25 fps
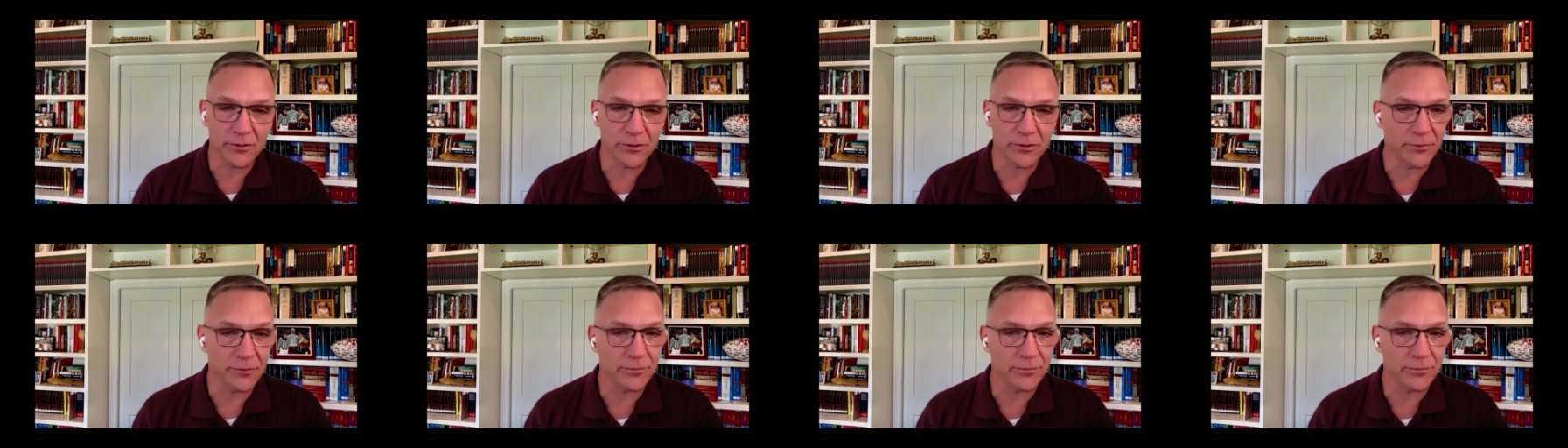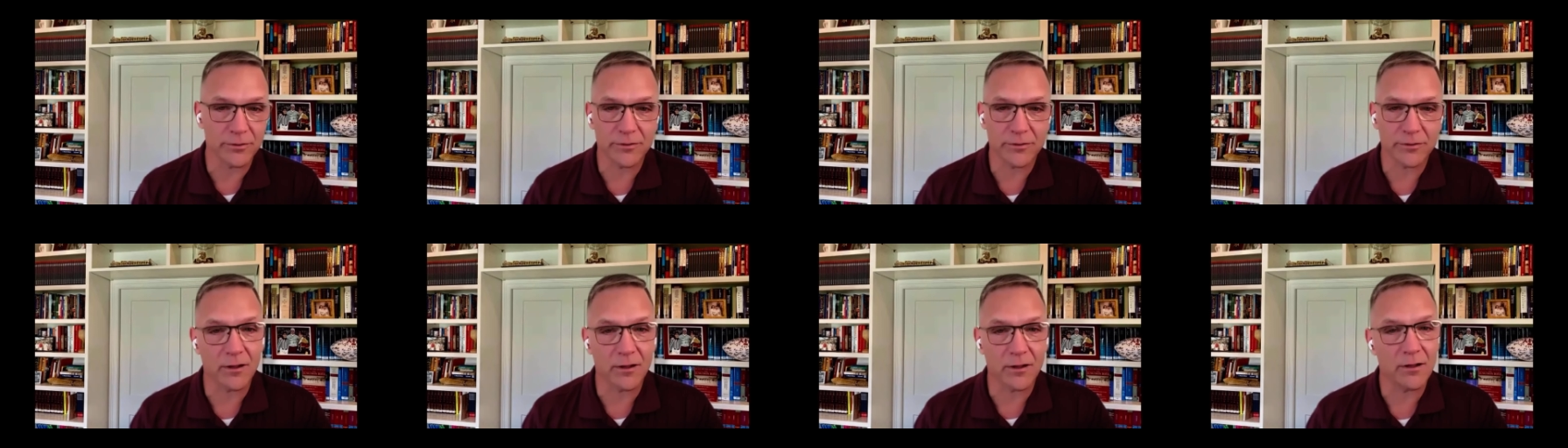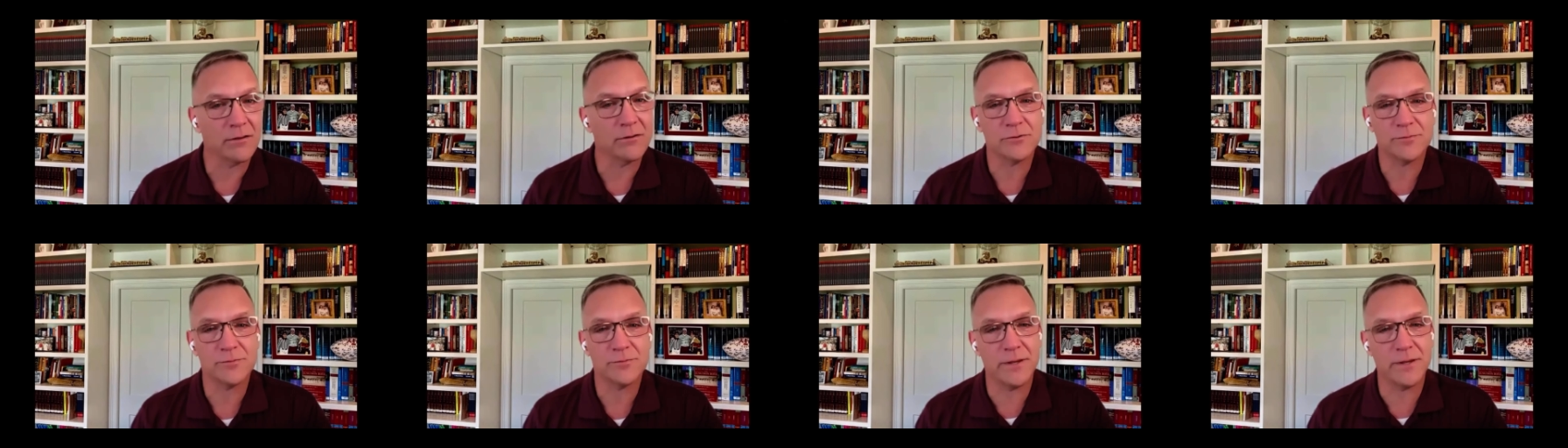group with
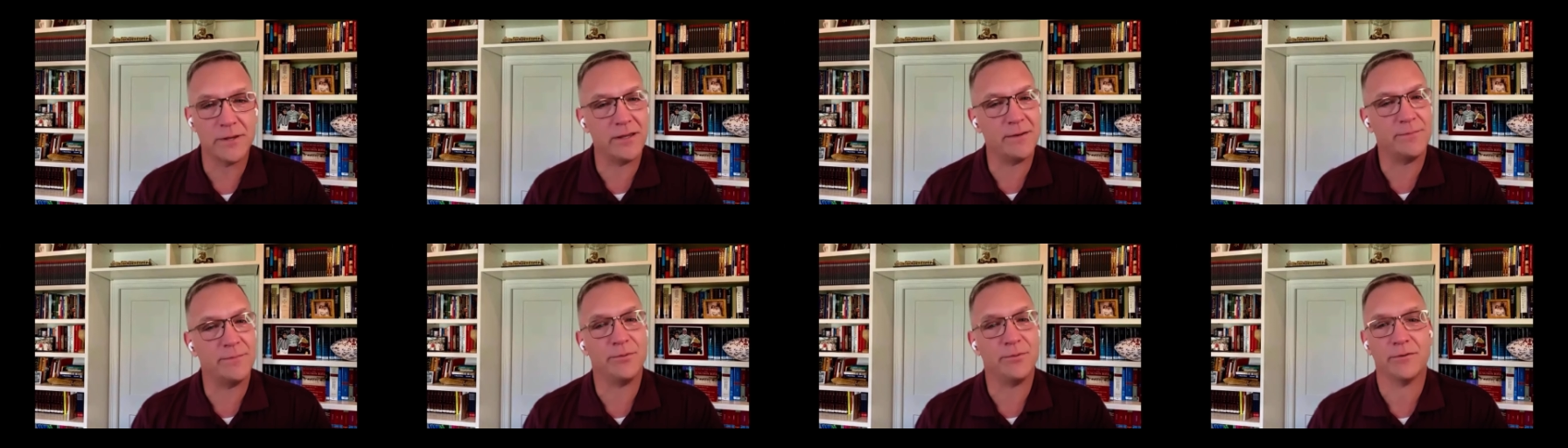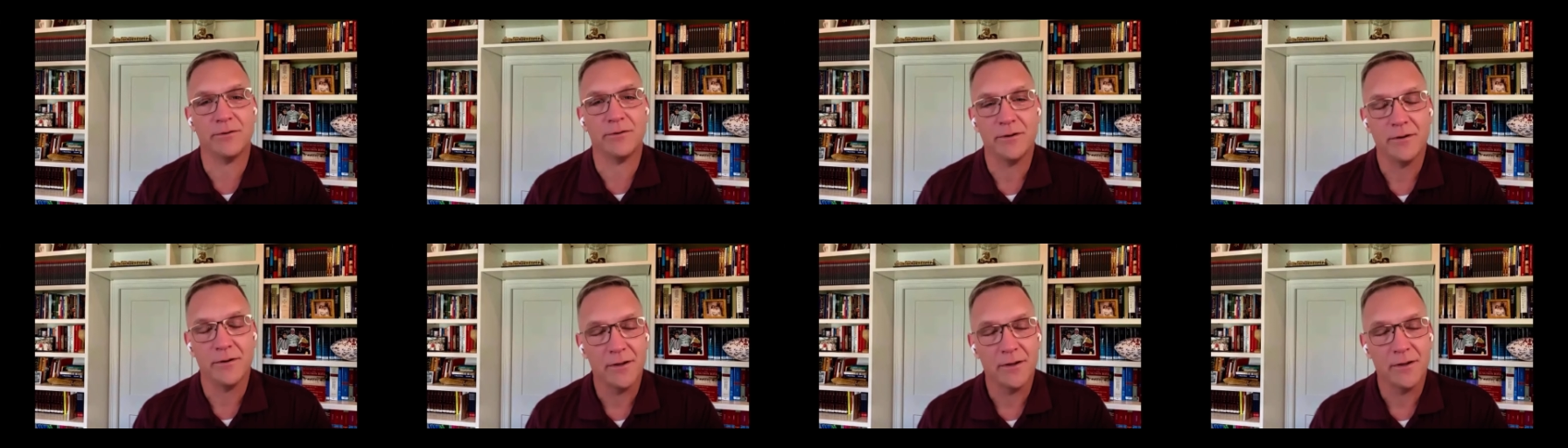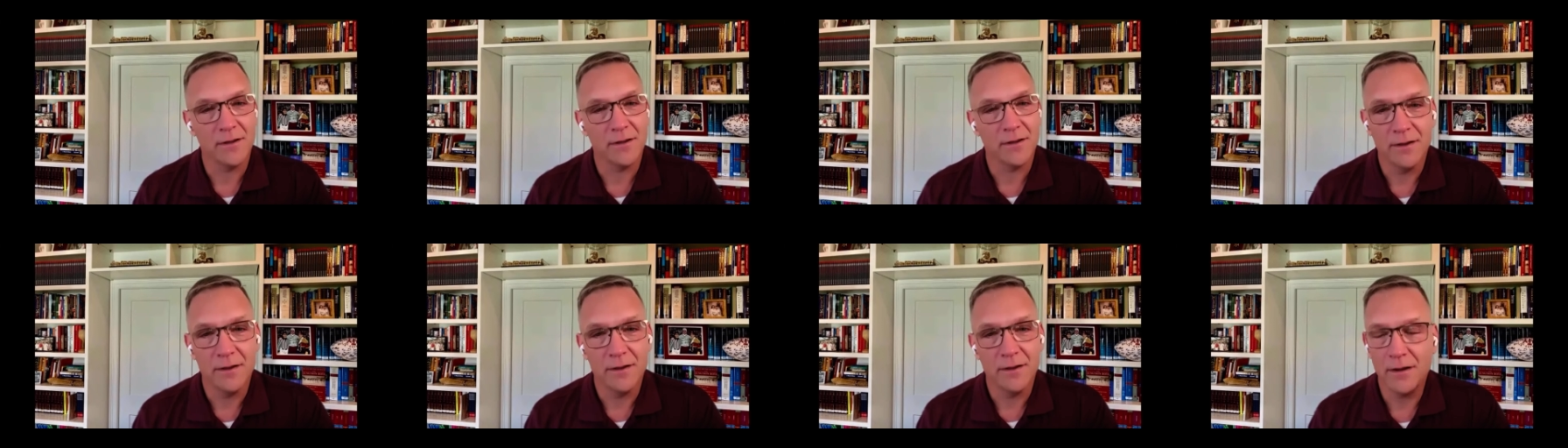all those people.
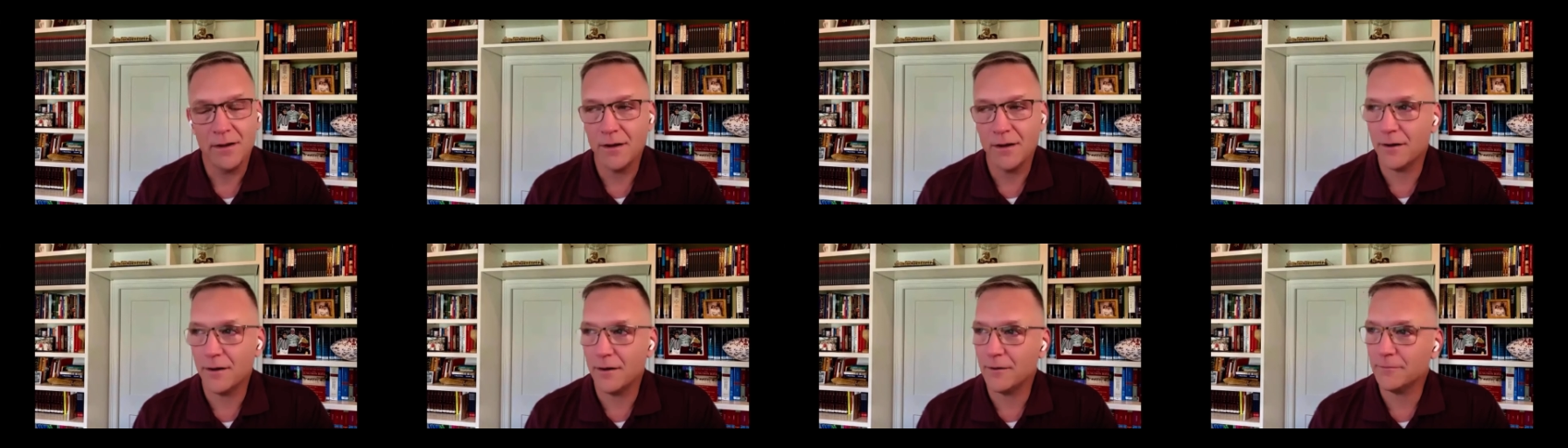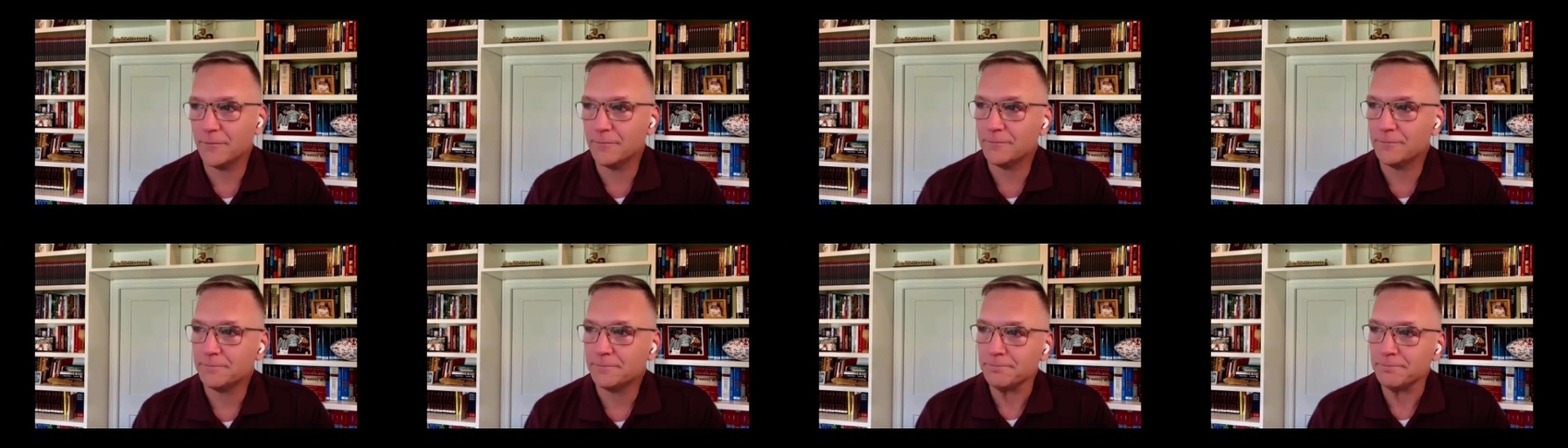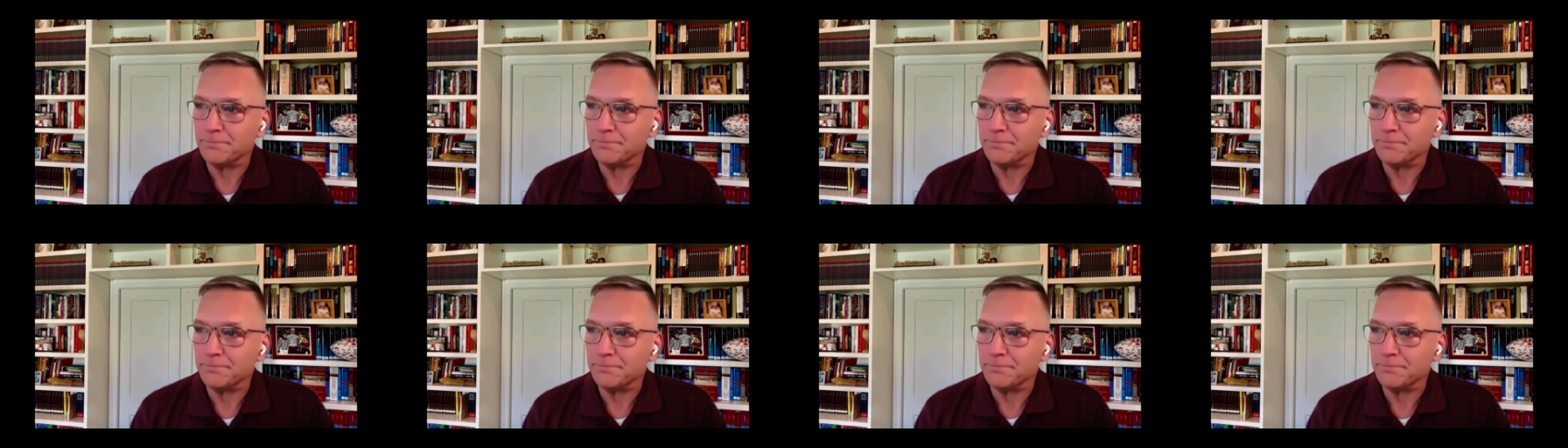Mm-hmm. Um,